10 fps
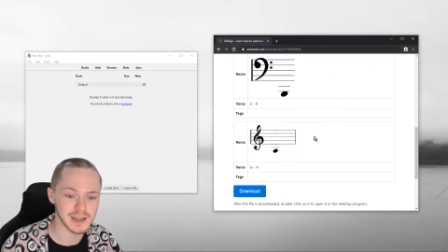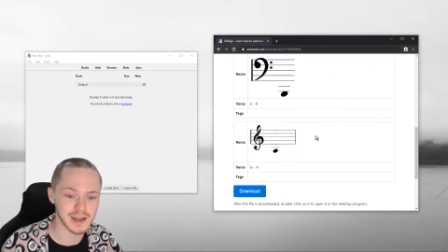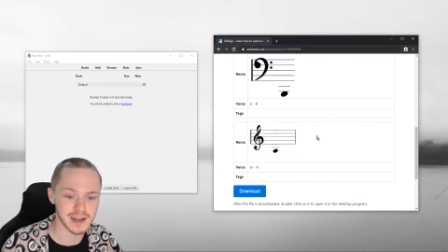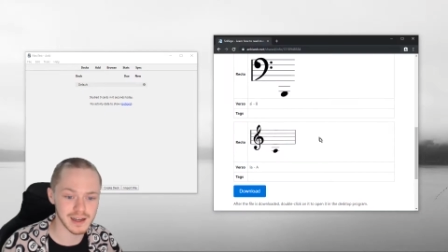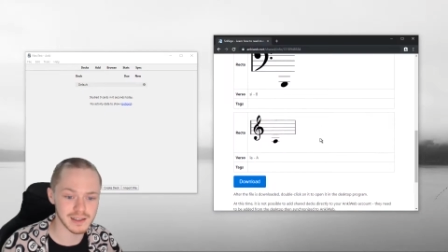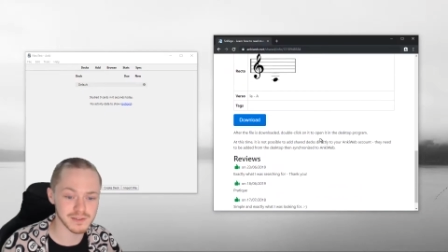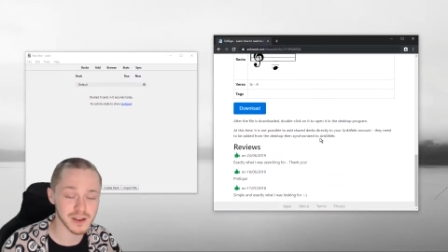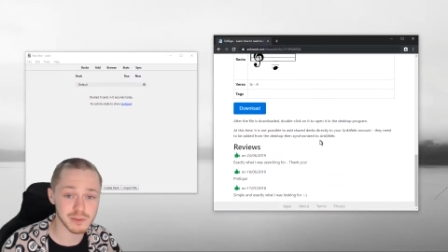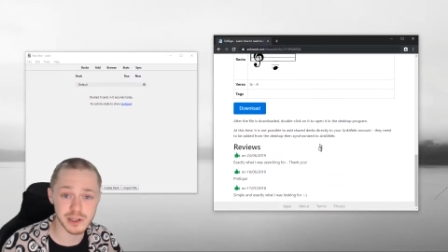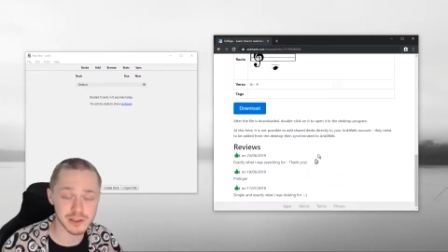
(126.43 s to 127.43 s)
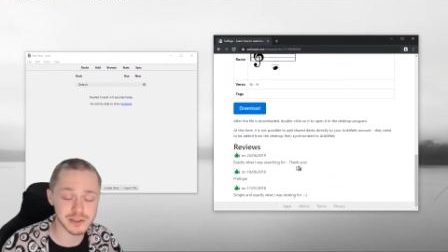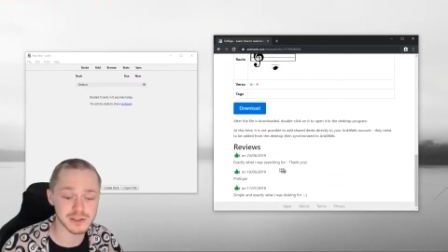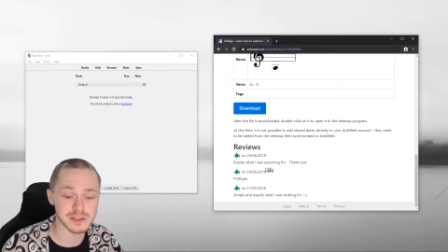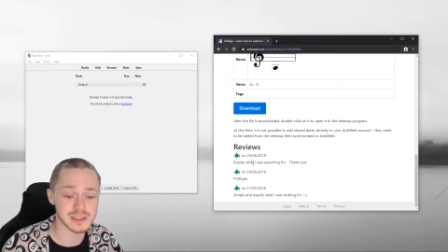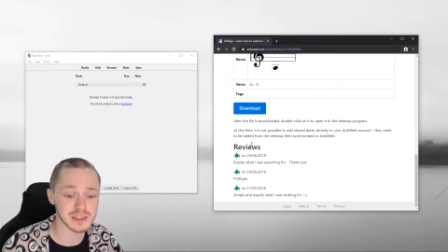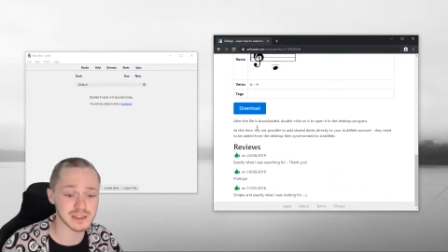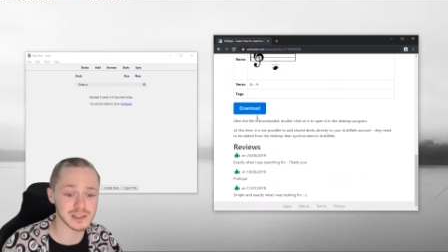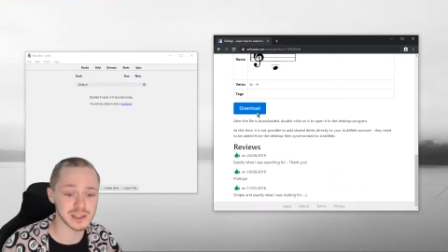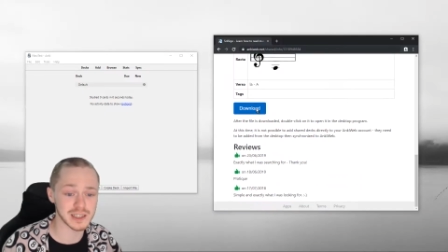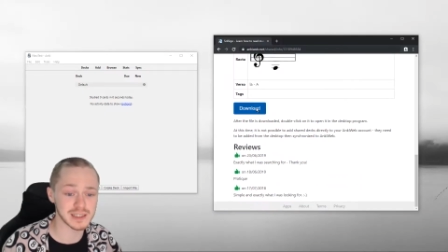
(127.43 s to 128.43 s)
Find what you're interested in on the
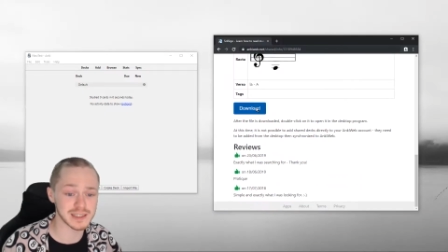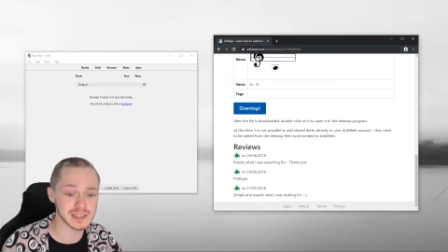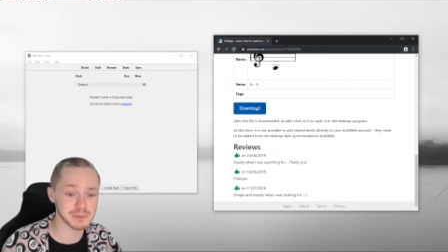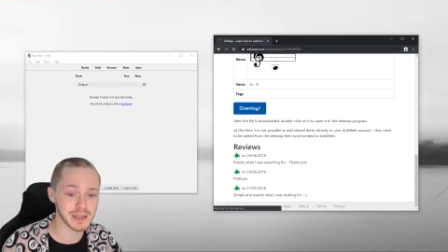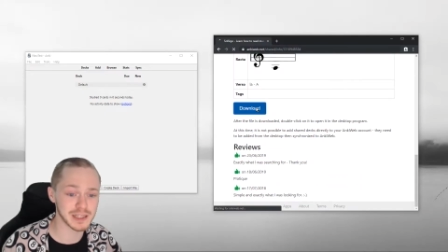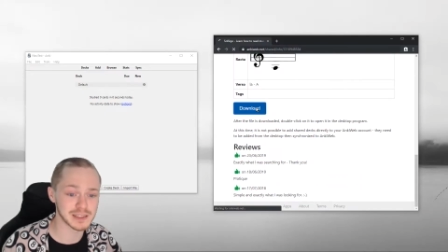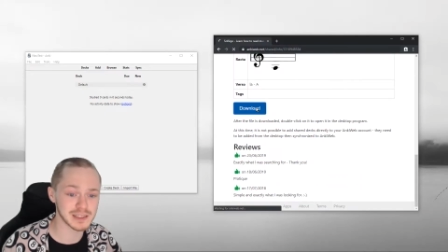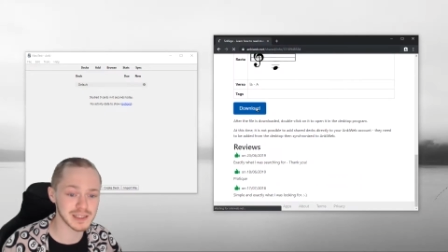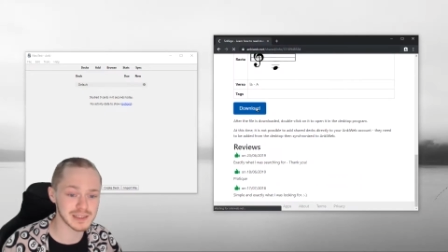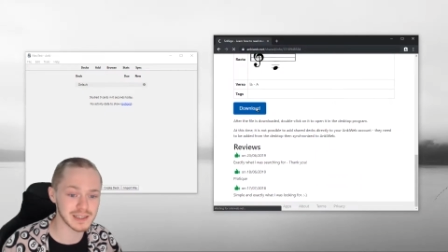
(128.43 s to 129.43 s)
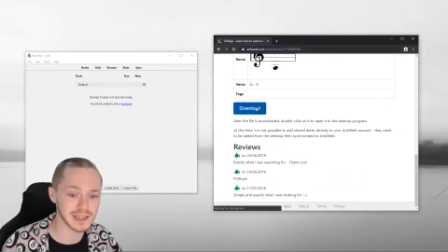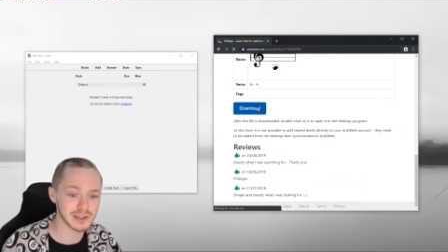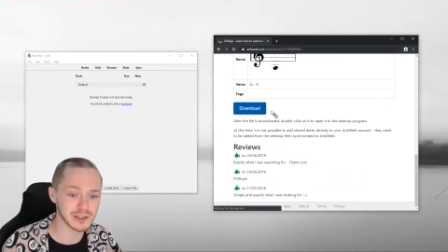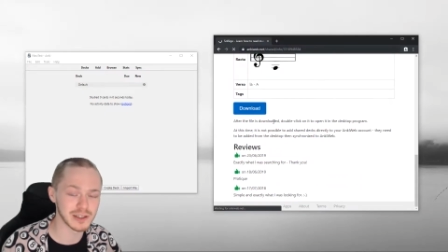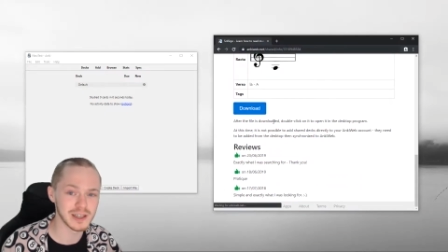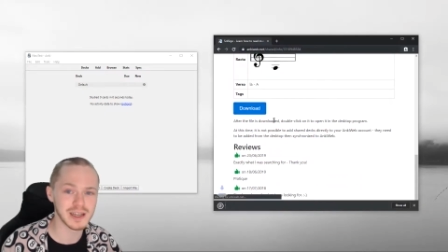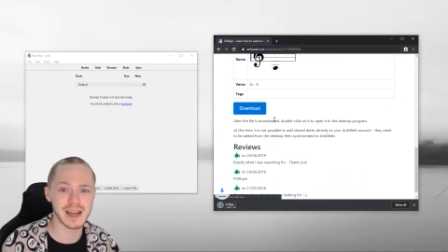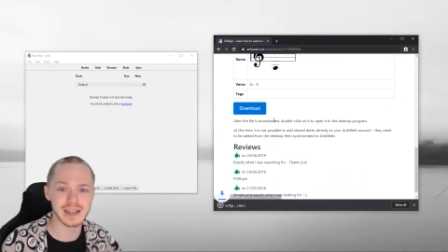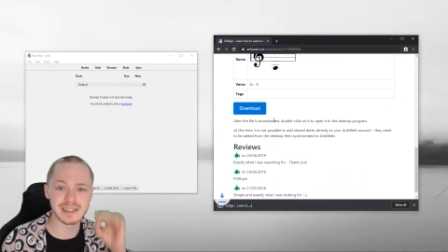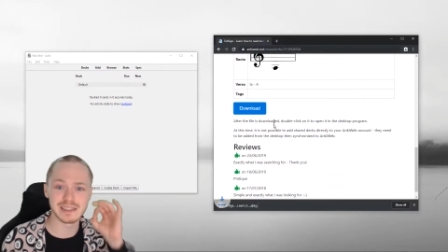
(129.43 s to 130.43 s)
shared decks page, click download,
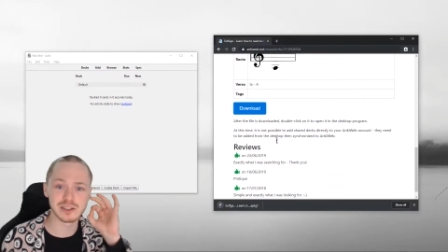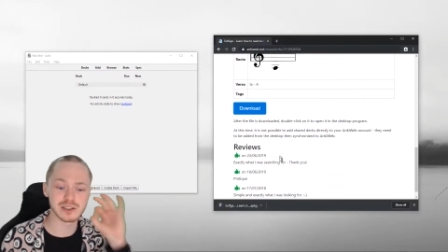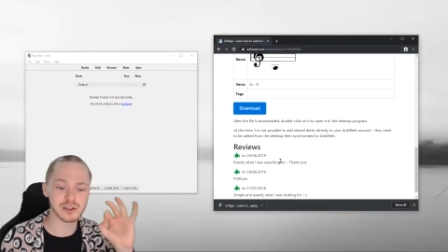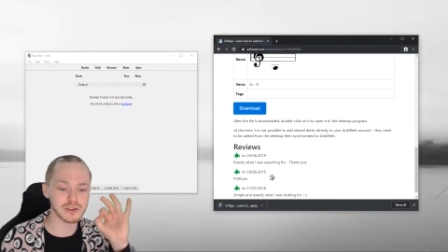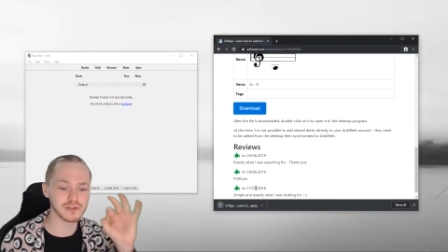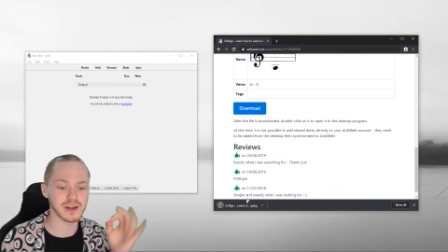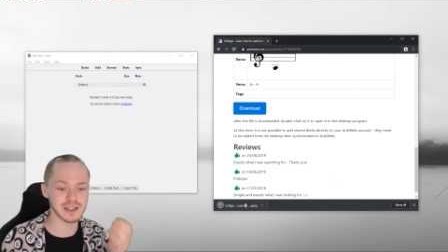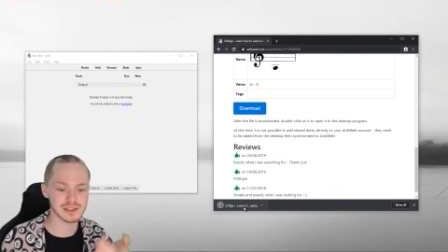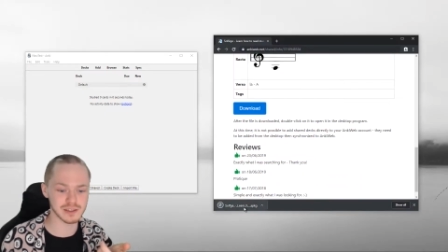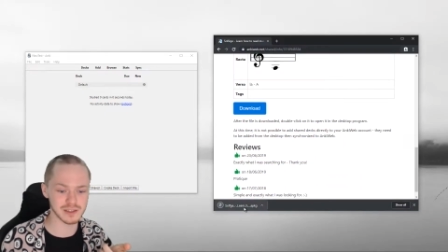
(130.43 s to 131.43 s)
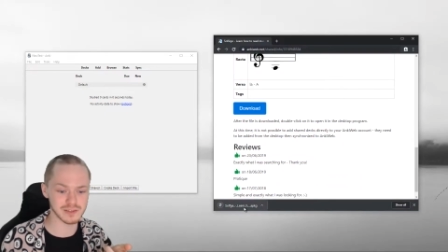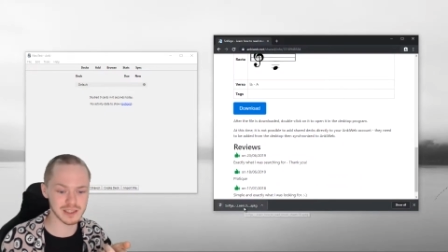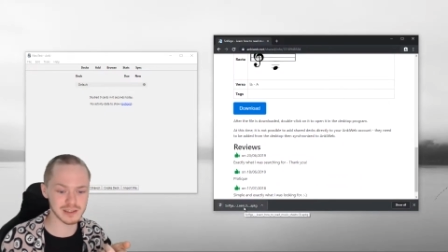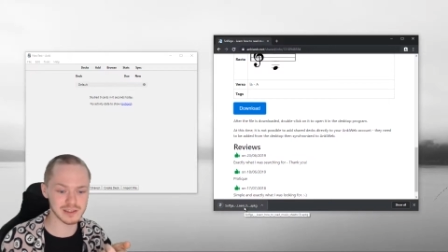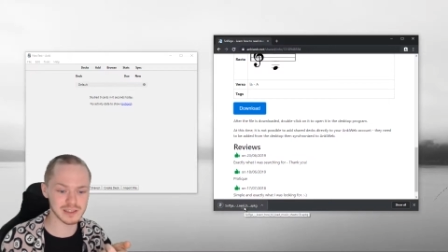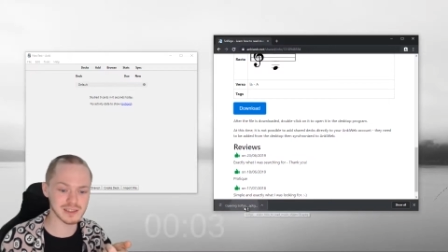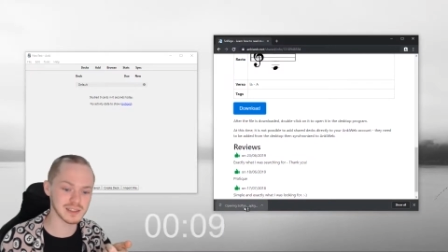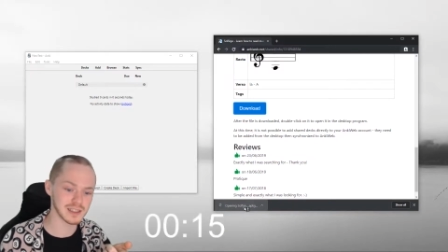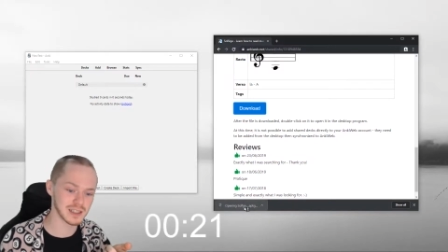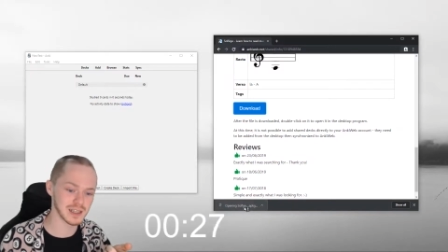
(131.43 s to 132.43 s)
and it is so fast. Look, I've downloaded this,
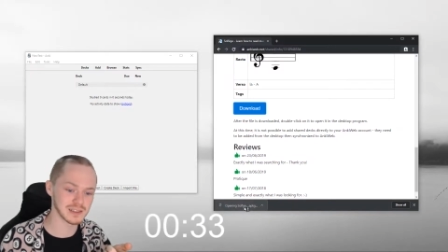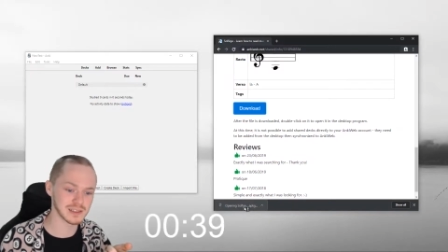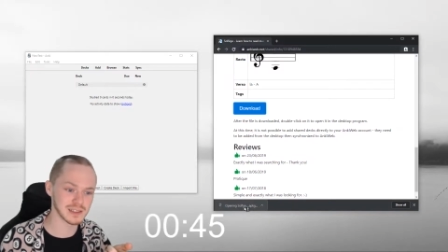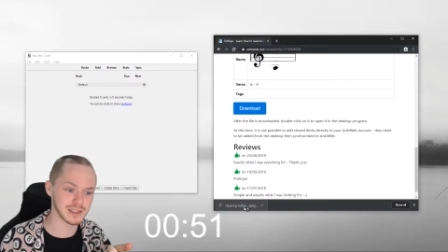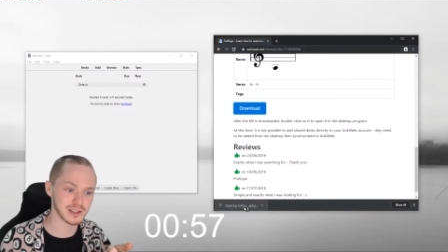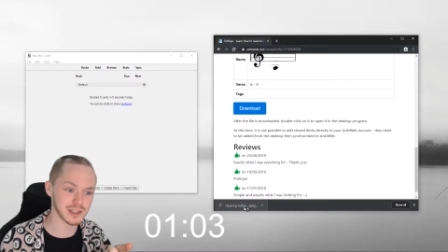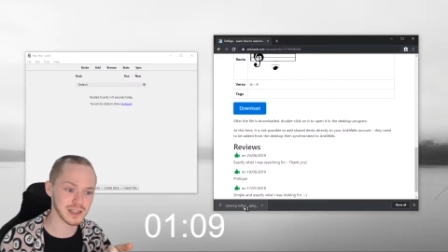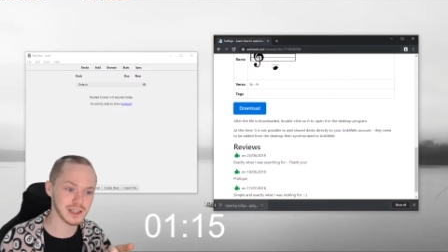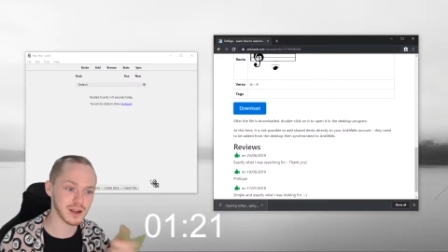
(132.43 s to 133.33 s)
I just click OK.